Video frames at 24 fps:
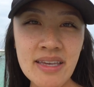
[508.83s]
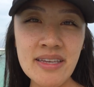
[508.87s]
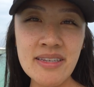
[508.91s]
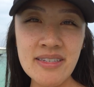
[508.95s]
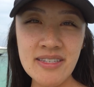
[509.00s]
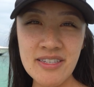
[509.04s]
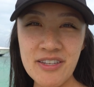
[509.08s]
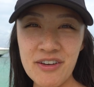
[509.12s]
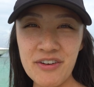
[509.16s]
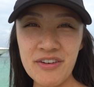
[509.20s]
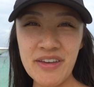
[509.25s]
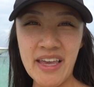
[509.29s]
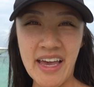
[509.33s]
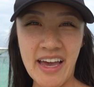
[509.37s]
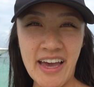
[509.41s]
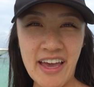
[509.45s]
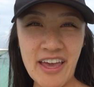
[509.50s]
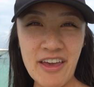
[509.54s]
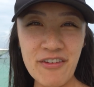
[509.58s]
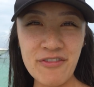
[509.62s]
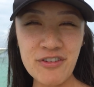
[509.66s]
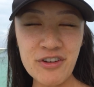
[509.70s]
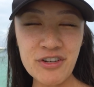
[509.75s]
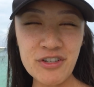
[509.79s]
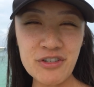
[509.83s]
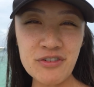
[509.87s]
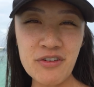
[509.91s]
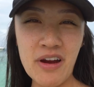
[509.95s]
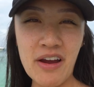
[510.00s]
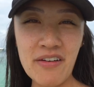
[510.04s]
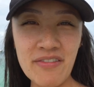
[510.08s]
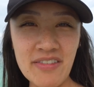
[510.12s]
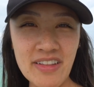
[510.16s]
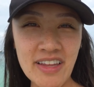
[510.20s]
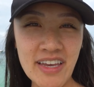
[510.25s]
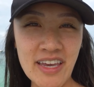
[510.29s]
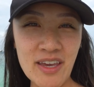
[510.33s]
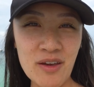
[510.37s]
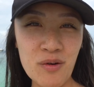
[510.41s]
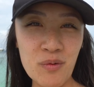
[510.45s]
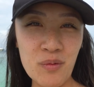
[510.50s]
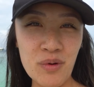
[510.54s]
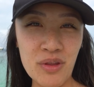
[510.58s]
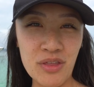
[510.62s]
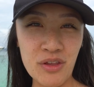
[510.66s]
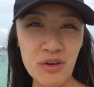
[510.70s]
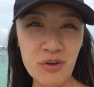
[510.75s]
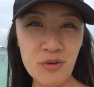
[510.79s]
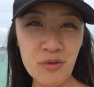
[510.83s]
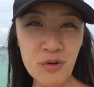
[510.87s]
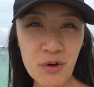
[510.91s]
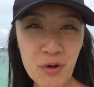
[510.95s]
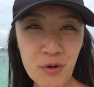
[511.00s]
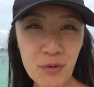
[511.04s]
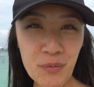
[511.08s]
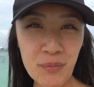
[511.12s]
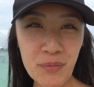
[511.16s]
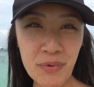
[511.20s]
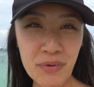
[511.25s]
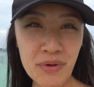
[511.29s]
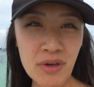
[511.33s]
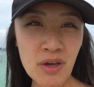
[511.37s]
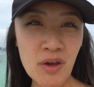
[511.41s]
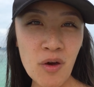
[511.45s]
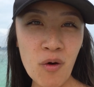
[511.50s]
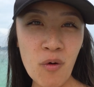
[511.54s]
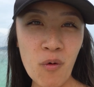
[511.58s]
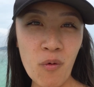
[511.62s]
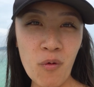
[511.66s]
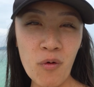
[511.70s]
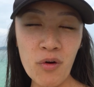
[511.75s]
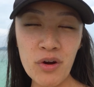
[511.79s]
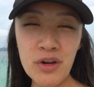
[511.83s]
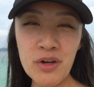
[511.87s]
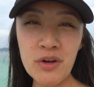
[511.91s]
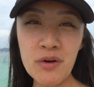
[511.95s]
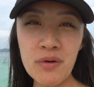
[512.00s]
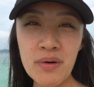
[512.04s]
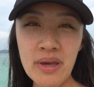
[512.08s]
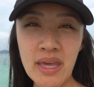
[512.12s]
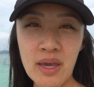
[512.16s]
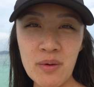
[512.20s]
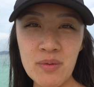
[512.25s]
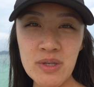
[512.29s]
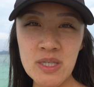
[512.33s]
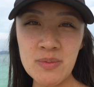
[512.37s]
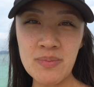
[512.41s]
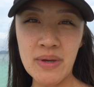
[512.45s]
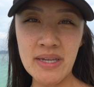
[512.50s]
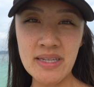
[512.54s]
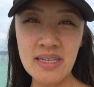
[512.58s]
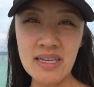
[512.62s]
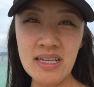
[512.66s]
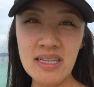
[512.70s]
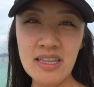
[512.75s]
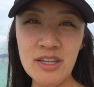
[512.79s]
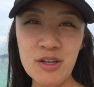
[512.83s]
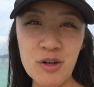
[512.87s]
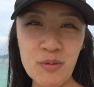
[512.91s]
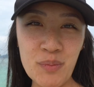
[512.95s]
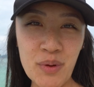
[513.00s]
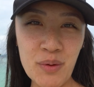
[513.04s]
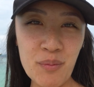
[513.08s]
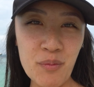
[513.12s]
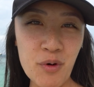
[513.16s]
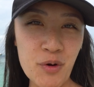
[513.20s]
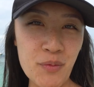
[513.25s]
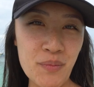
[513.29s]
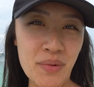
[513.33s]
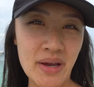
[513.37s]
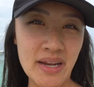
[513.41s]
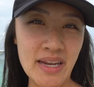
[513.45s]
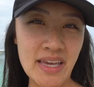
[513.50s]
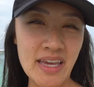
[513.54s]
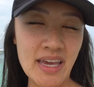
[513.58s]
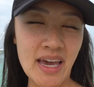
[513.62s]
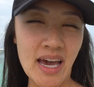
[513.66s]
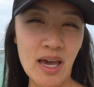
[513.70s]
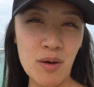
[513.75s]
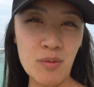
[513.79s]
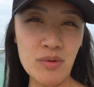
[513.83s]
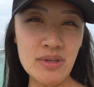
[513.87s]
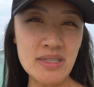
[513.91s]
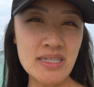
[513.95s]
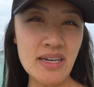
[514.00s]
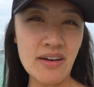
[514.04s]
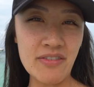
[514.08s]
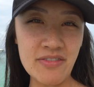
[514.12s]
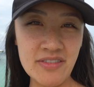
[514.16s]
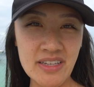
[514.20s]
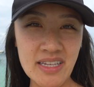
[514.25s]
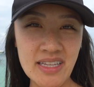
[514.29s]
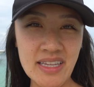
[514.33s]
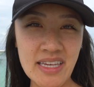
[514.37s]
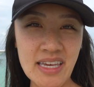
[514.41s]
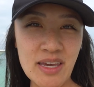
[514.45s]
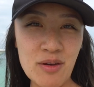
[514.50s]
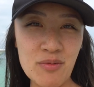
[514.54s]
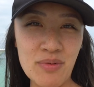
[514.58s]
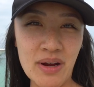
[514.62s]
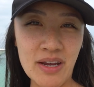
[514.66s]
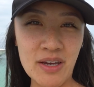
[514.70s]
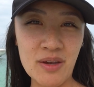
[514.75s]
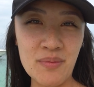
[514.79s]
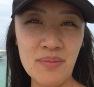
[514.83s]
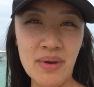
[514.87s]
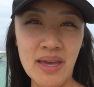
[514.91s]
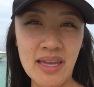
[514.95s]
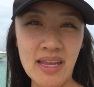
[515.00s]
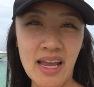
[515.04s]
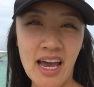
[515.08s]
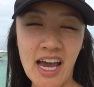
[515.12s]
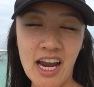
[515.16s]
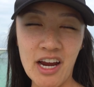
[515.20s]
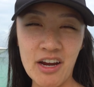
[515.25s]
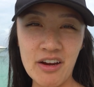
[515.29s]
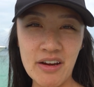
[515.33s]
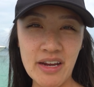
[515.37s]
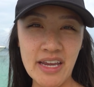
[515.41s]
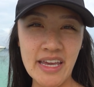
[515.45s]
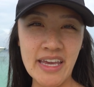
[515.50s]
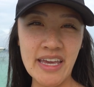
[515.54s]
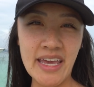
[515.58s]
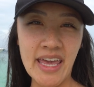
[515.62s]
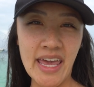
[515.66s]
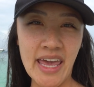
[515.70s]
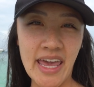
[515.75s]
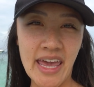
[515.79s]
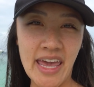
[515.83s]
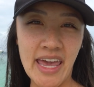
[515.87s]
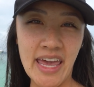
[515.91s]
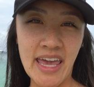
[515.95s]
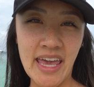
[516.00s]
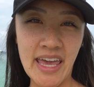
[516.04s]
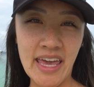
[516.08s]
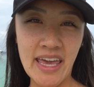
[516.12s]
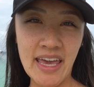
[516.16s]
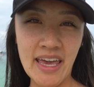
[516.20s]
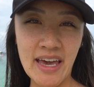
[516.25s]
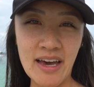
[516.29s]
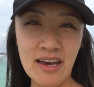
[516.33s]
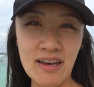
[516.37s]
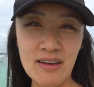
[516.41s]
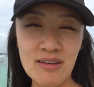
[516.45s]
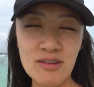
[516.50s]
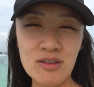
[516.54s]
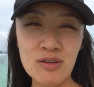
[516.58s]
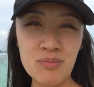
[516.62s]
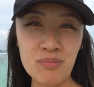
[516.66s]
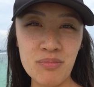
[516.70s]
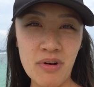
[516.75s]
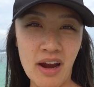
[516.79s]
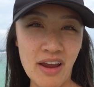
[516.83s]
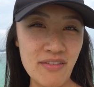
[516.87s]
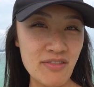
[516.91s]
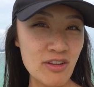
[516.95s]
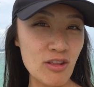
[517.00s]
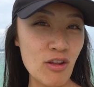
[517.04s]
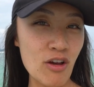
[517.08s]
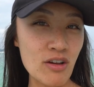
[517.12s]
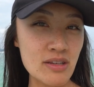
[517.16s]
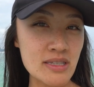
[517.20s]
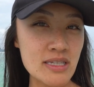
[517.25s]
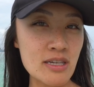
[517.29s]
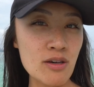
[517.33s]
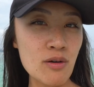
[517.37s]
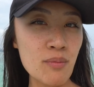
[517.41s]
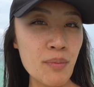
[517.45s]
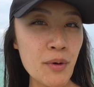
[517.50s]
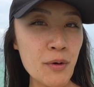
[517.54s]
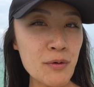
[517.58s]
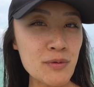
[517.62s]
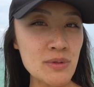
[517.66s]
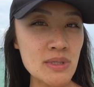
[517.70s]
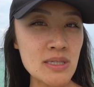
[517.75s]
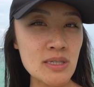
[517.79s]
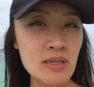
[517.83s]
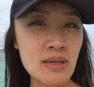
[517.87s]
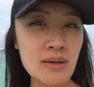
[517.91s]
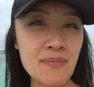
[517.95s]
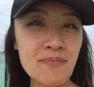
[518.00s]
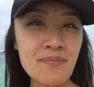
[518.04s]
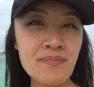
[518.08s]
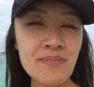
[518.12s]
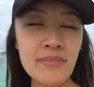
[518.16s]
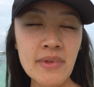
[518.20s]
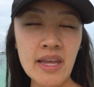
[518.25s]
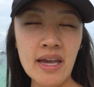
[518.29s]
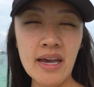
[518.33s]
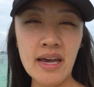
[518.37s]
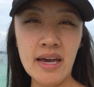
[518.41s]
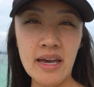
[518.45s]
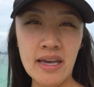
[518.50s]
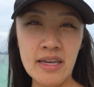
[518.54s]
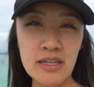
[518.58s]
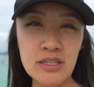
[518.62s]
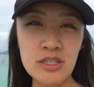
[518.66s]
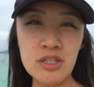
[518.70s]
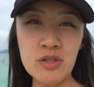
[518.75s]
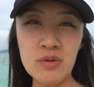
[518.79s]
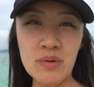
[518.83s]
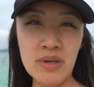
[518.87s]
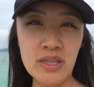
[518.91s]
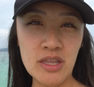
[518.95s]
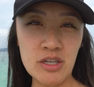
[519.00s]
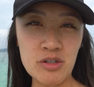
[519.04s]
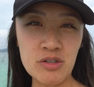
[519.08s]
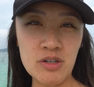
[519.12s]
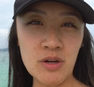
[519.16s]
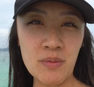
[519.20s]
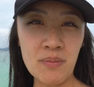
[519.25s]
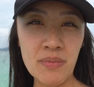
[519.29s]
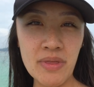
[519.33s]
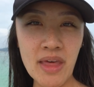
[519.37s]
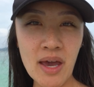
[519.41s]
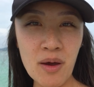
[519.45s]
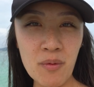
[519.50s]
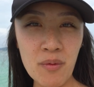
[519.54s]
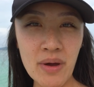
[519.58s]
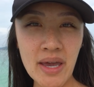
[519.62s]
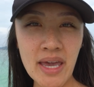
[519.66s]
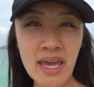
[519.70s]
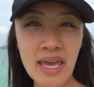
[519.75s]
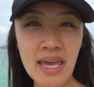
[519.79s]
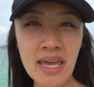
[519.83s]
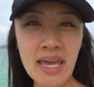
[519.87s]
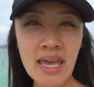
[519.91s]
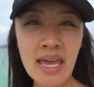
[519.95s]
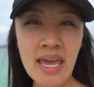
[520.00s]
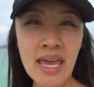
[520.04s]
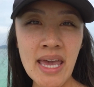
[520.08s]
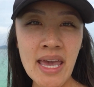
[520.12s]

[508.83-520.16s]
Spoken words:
So yeah, if you're traveling with a group or you're okay with spending a little bit more money, I would definitely recommend hiring a private longtail boat and doing the trip that way.